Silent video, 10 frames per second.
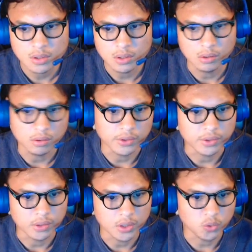Okay,
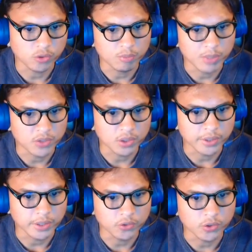that's what you
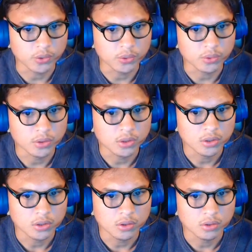basically need to do.
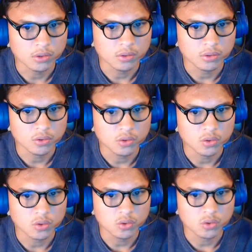
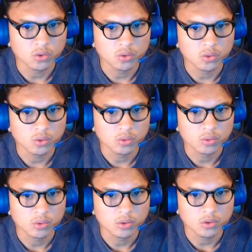
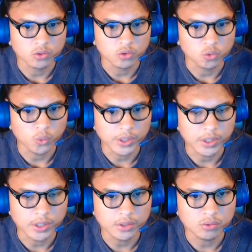So just
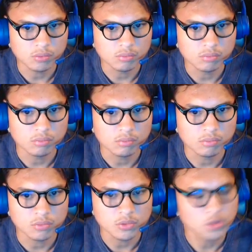wait
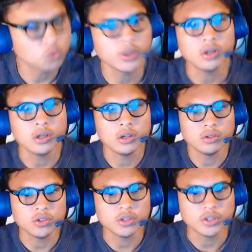
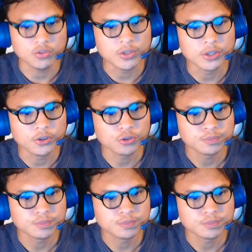until it's finished.